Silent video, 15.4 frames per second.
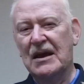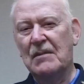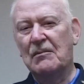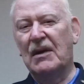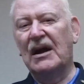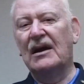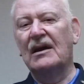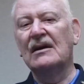
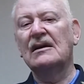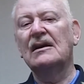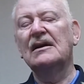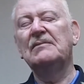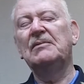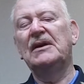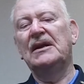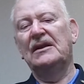My uncle
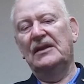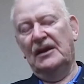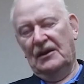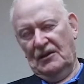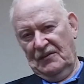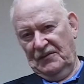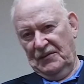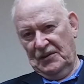had been in the
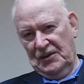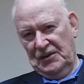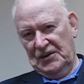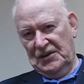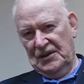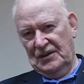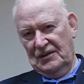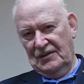Air Force,
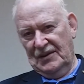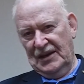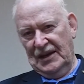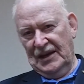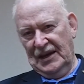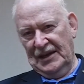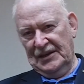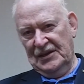though, and I
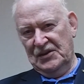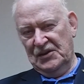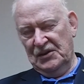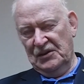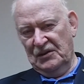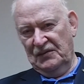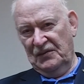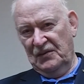liked his
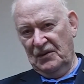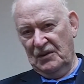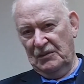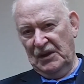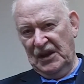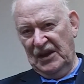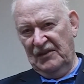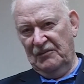uniform. He
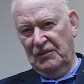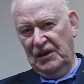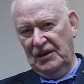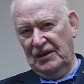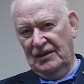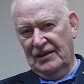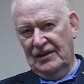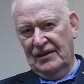gave
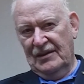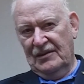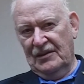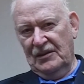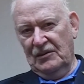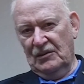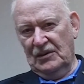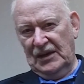me
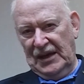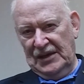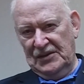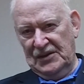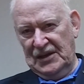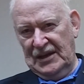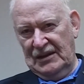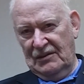the old
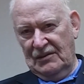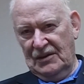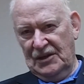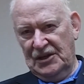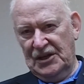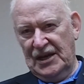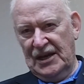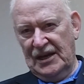Eisenhower
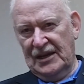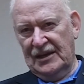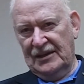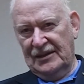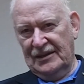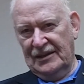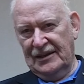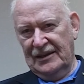jacket,
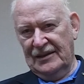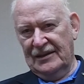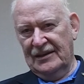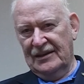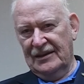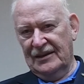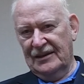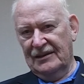
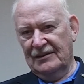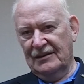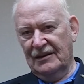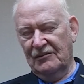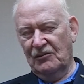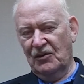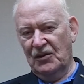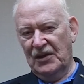and I
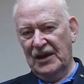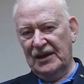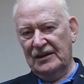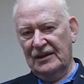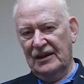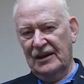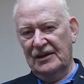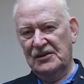wore that
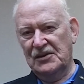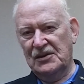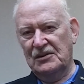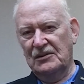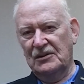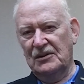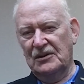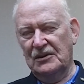in high
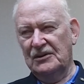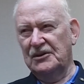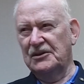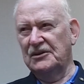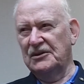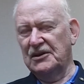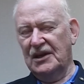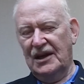school or
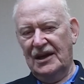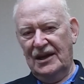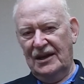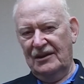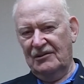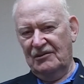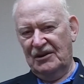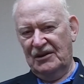junior high
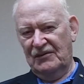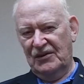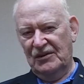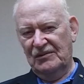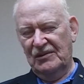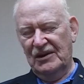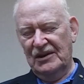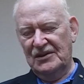or whatever it
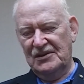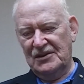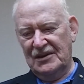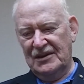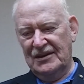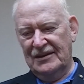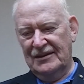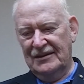was.
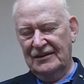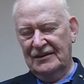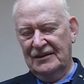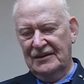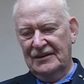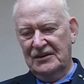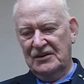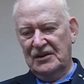
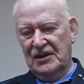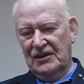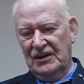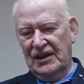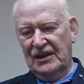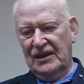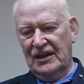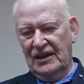And
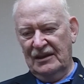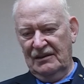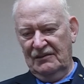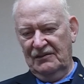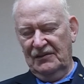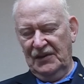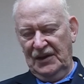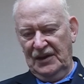that kind
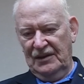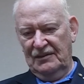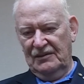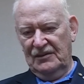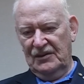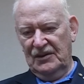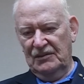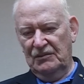of
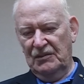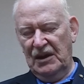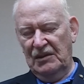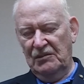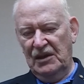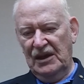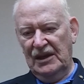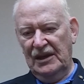made
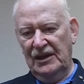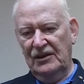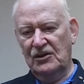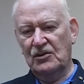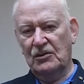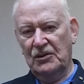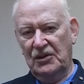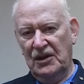me lean
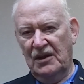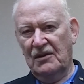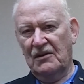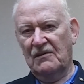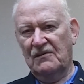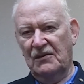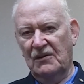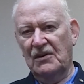toward the Air
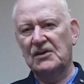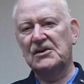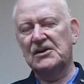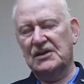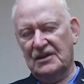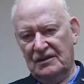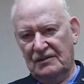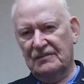Force.